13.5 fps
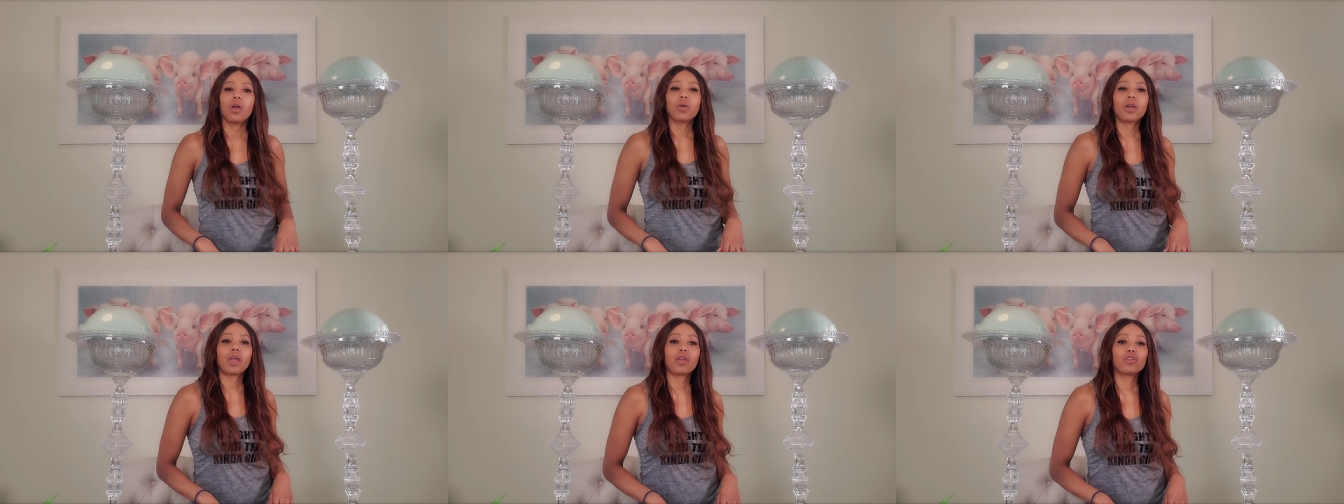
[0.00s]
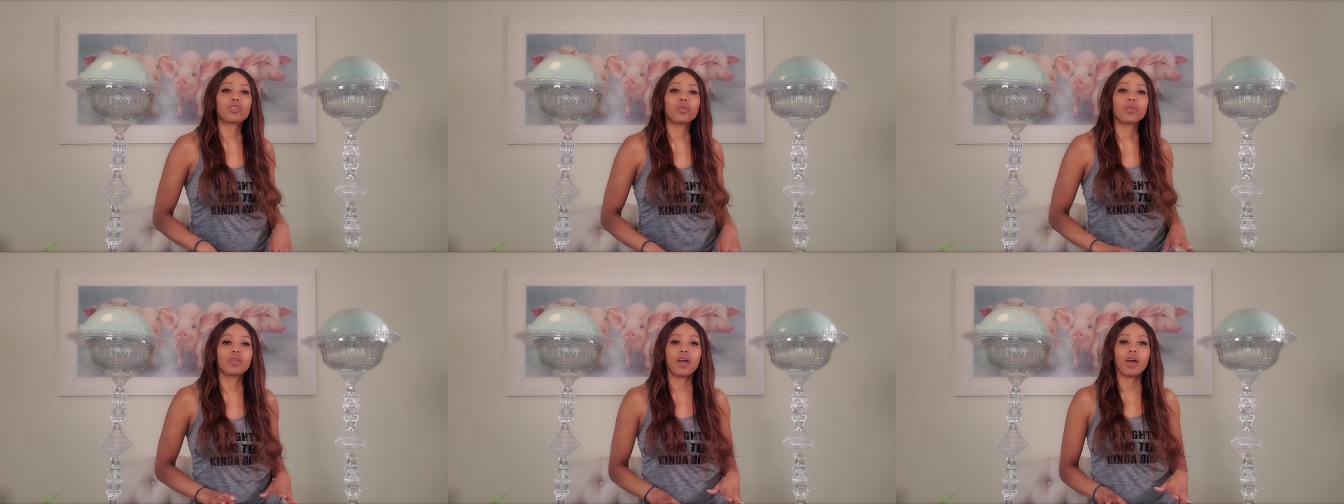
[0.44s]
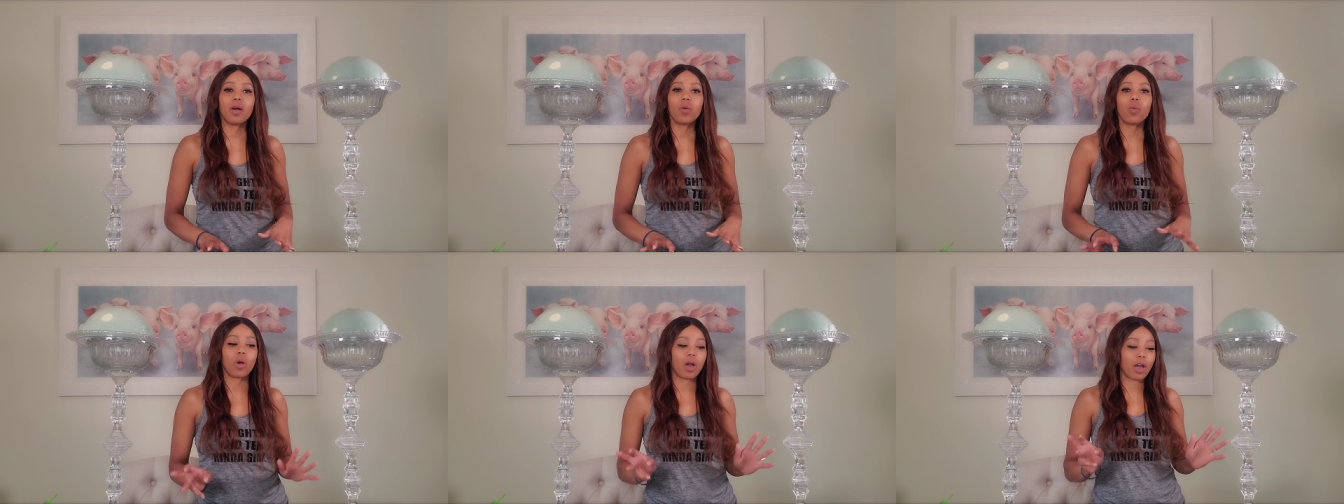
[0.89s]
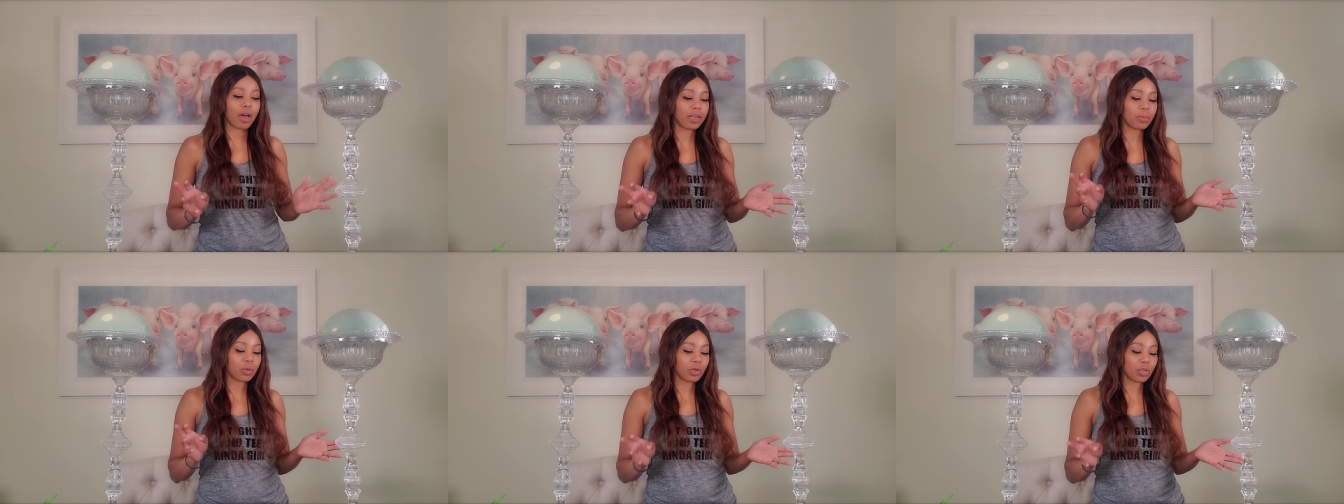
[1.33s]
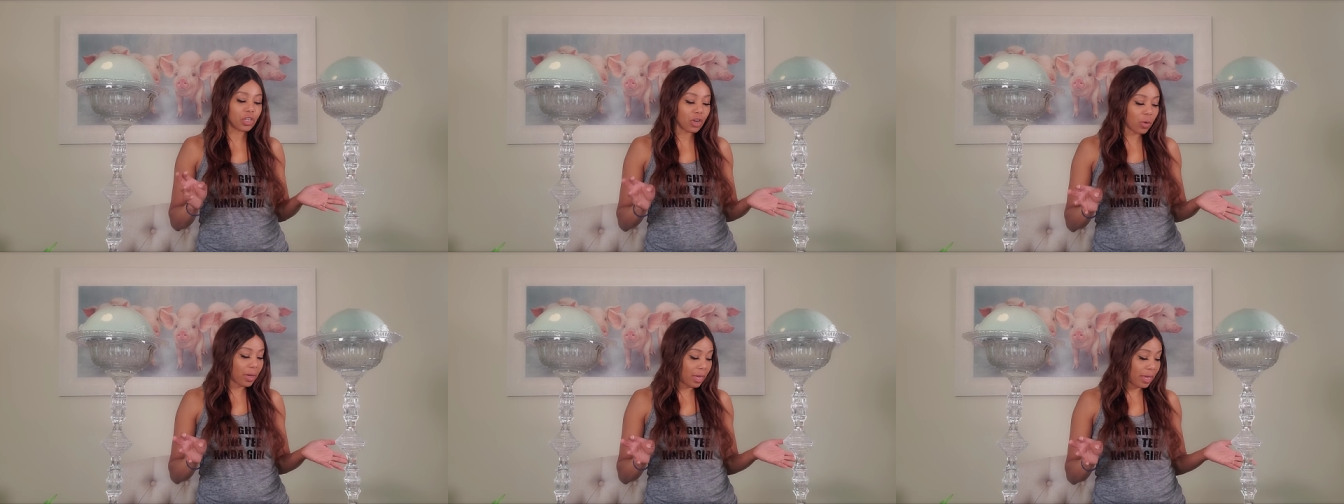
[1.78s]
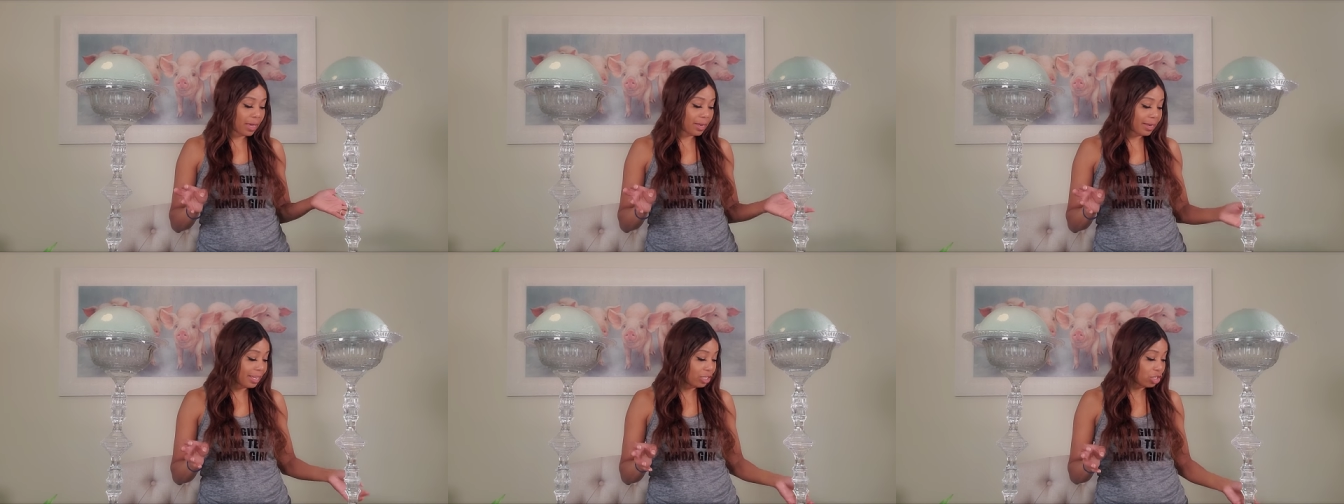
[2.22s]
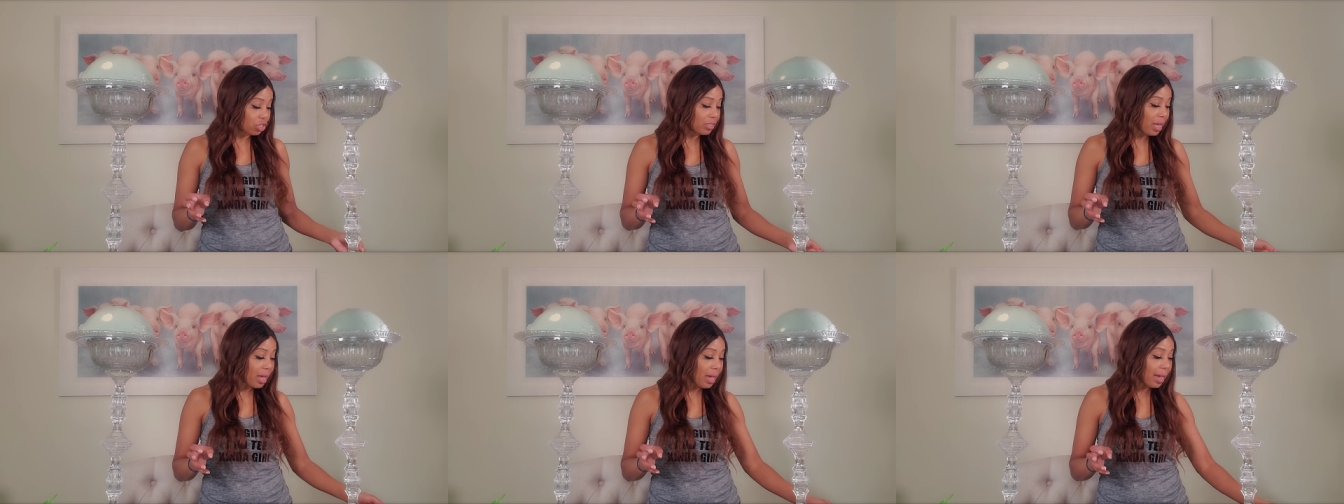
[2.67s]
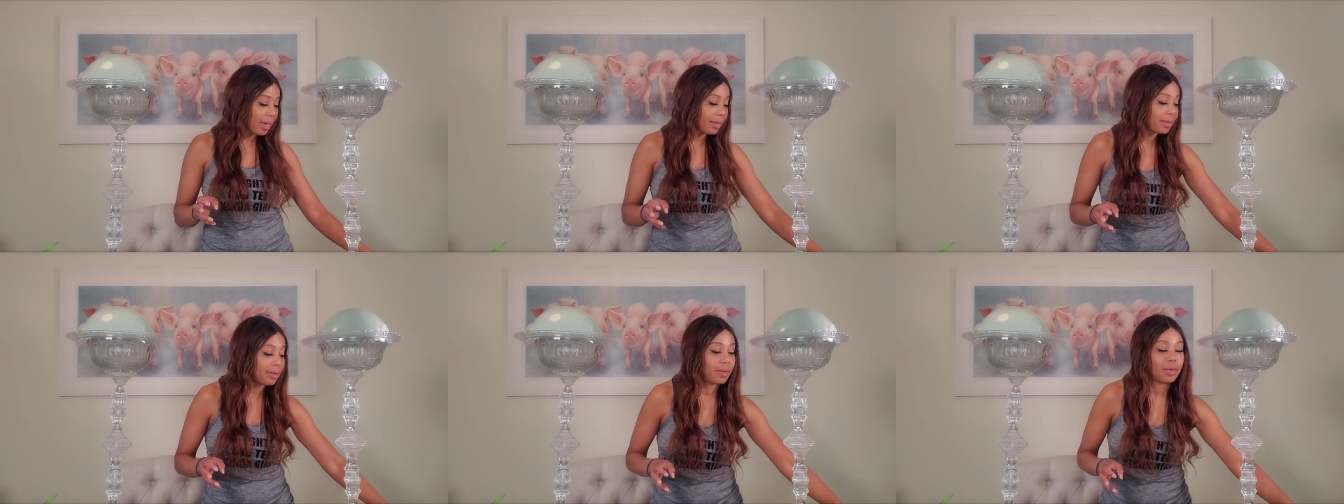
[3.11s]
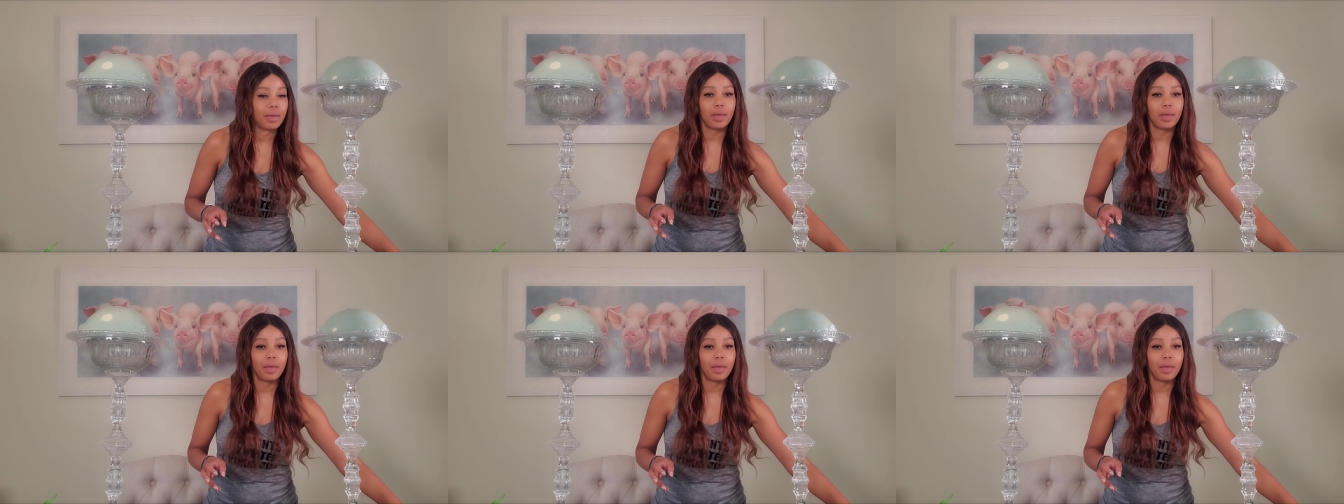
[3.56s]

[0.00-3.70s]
Okay, so now I'm gonna go ahead and just add